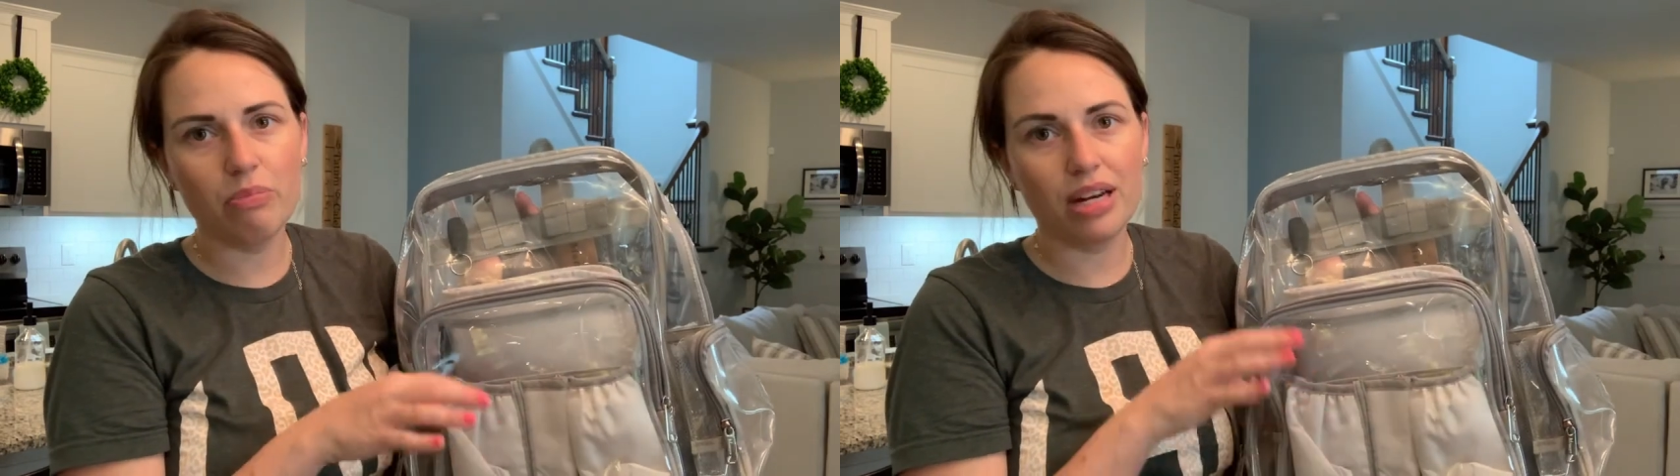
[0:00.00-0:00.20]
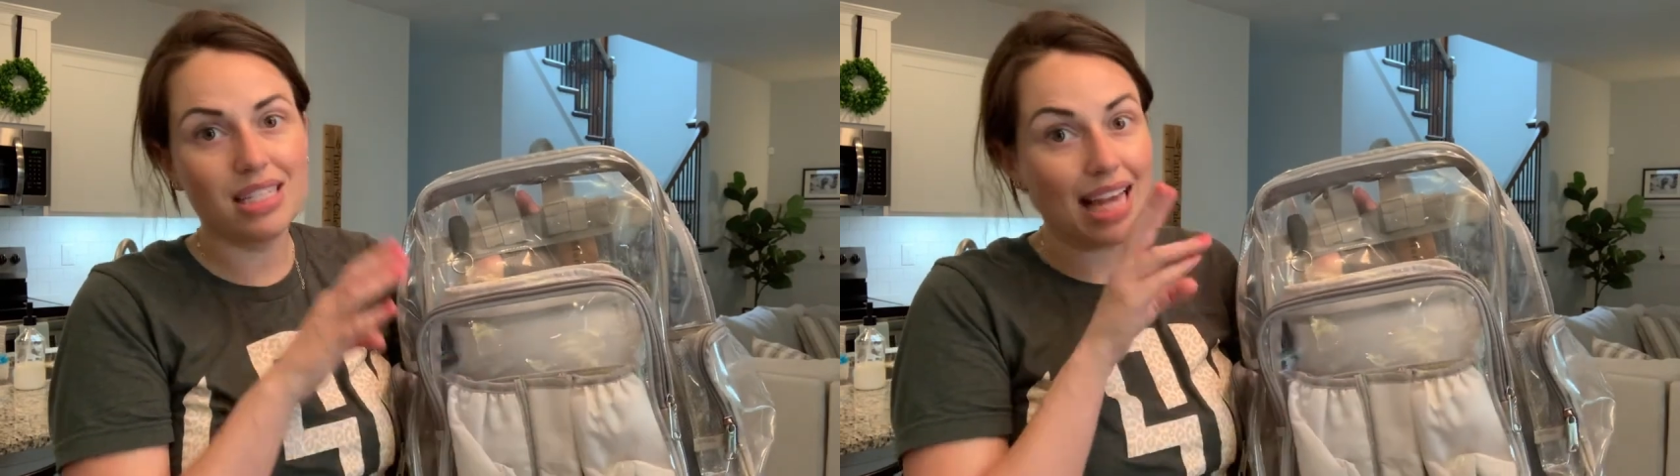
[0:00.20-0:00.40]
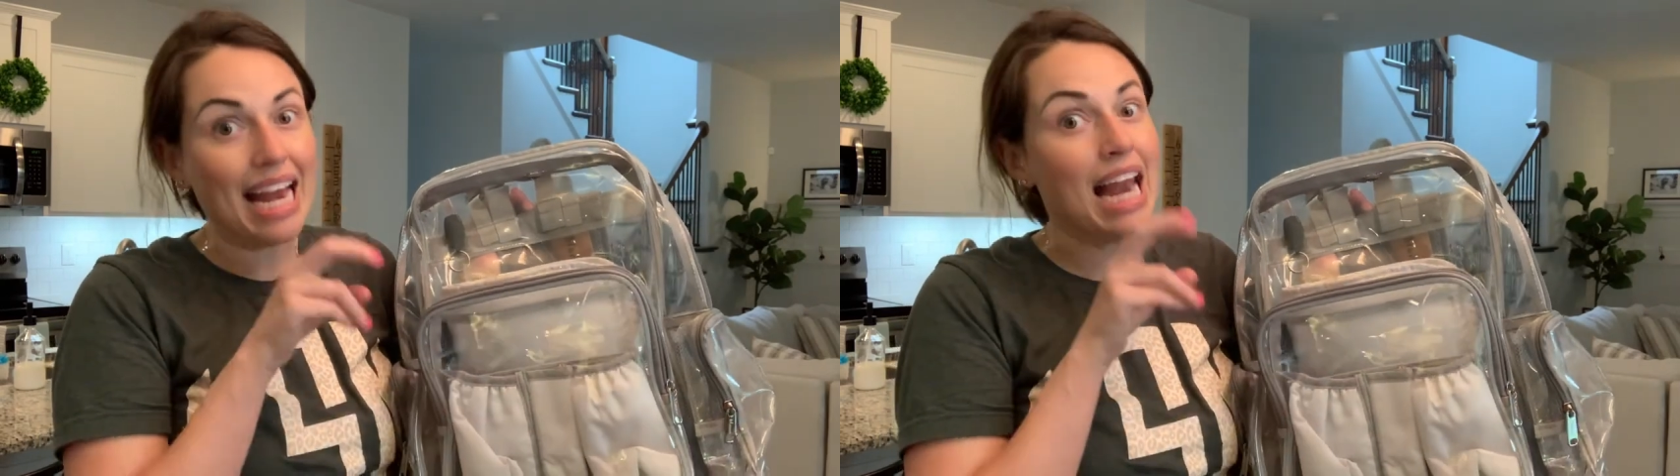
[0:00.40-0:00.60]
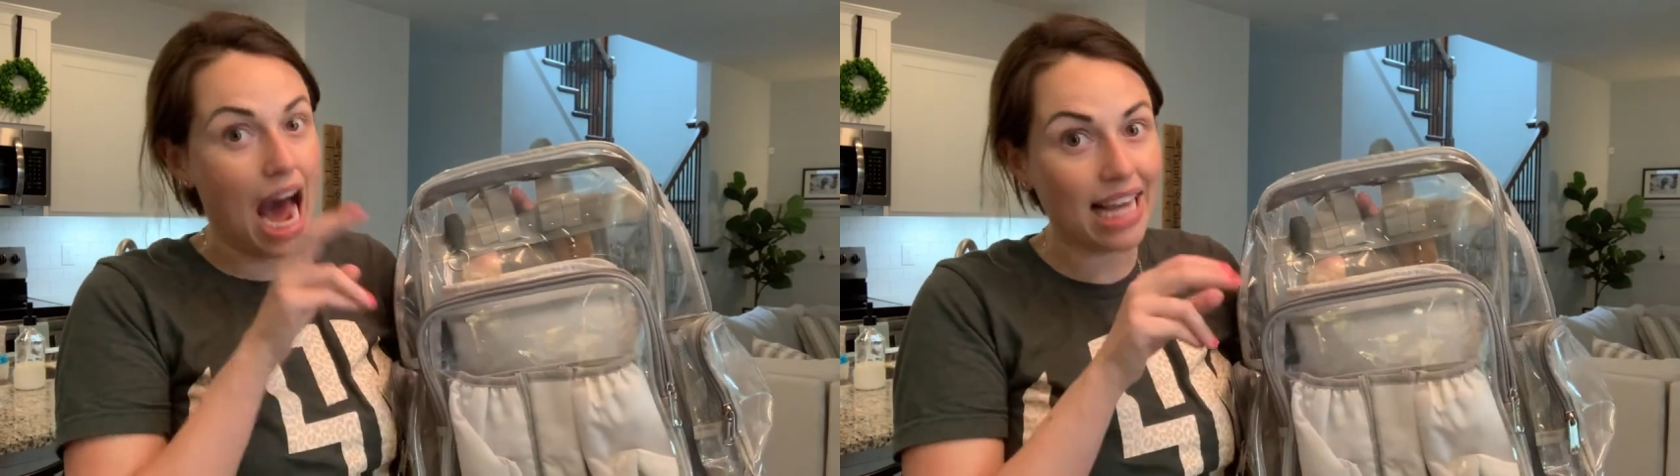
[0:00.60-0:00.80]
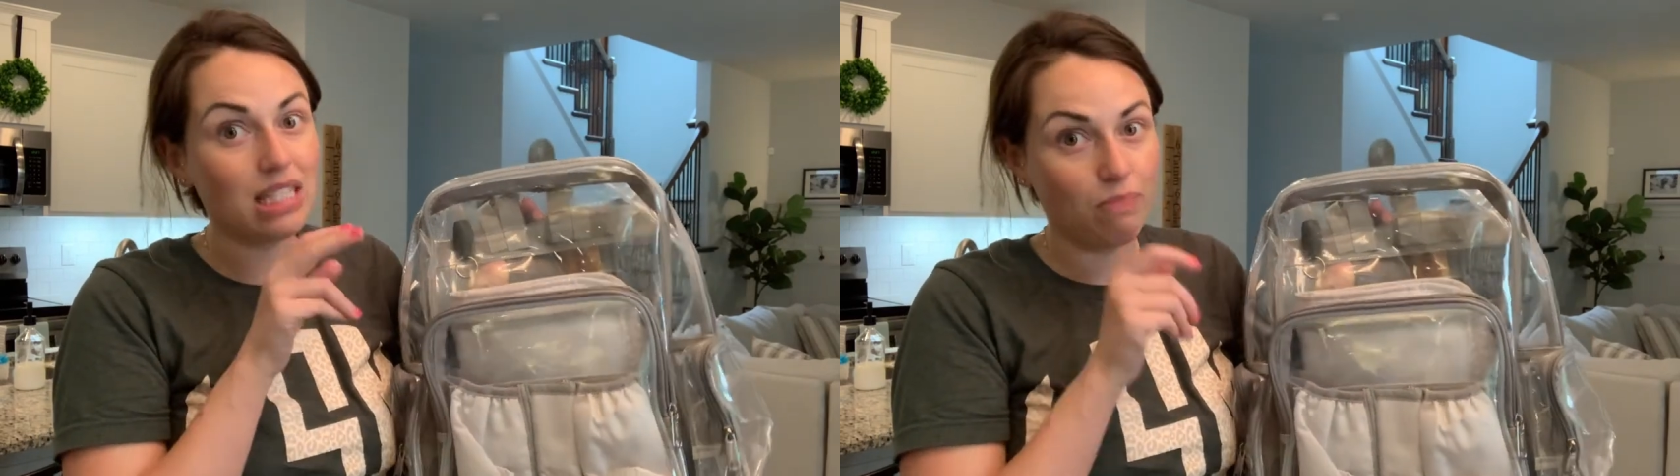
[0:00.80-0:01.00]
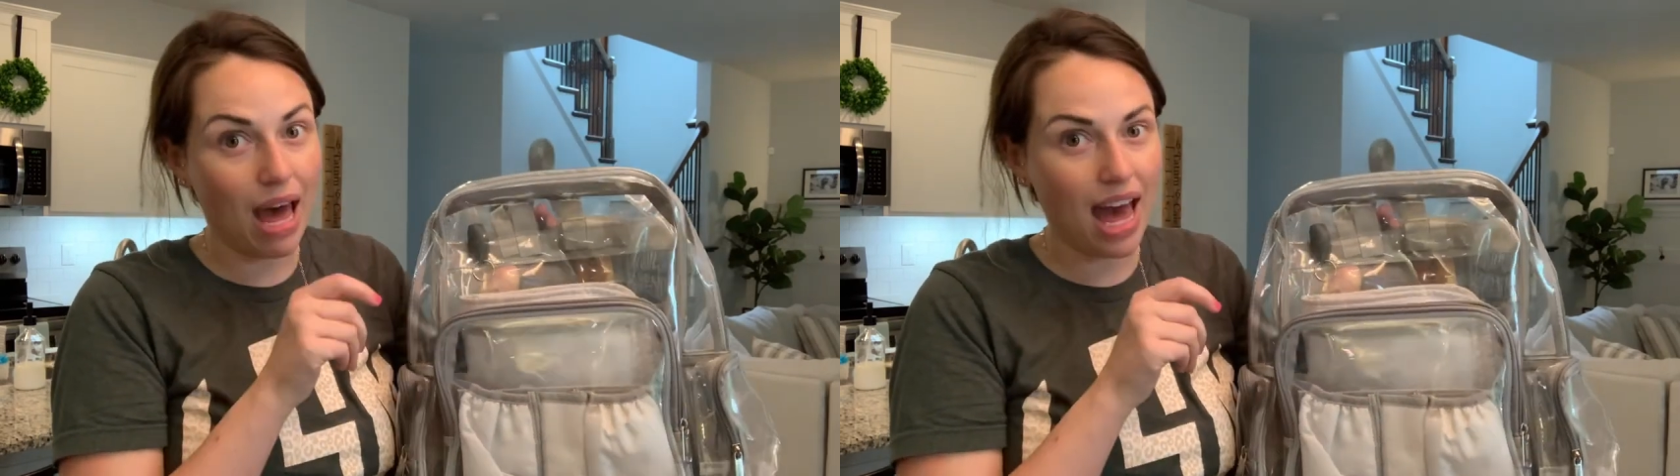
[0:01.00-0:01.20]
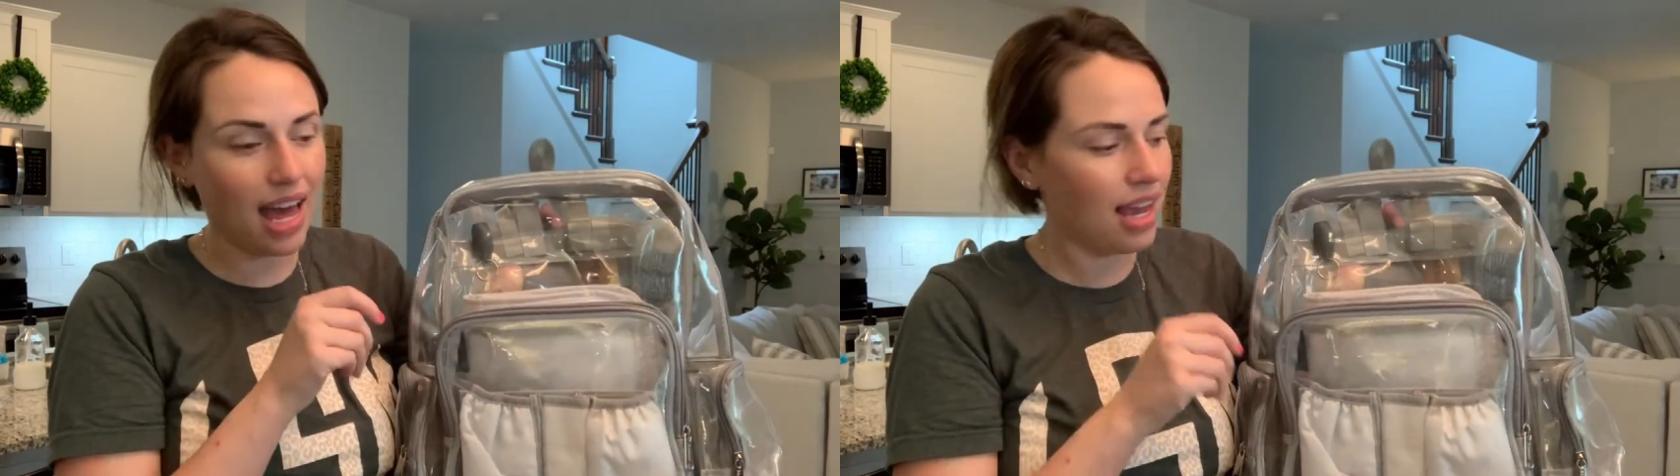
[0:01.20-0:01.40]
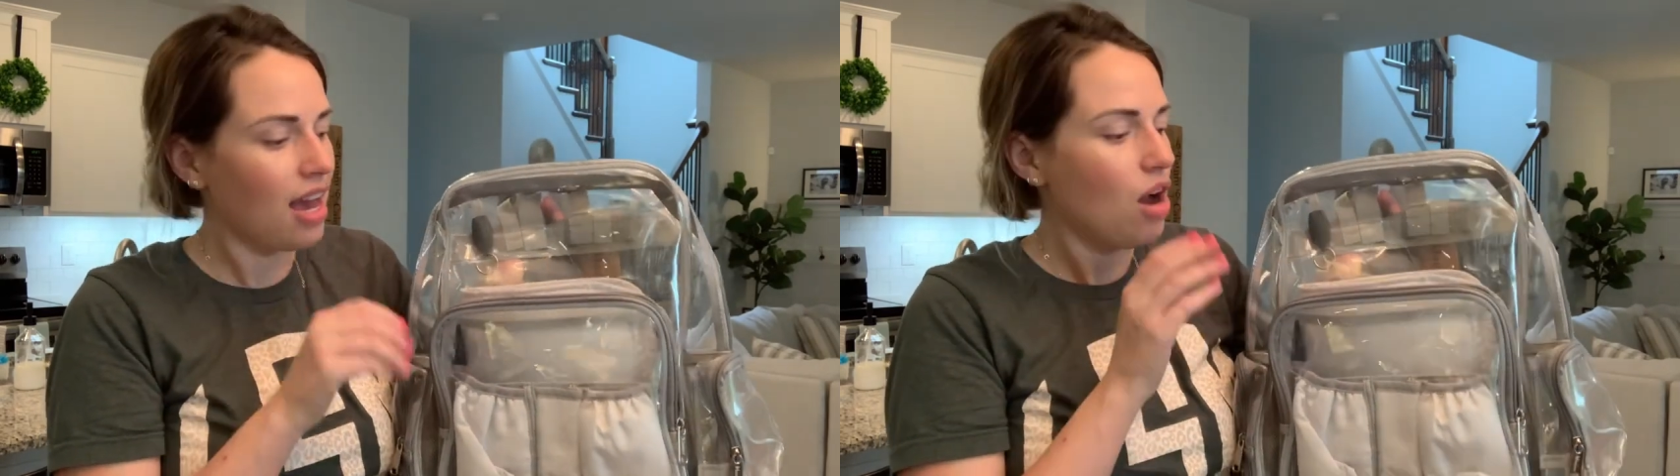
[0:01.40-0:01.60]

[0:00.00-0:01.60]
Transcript: but it's a nice bag.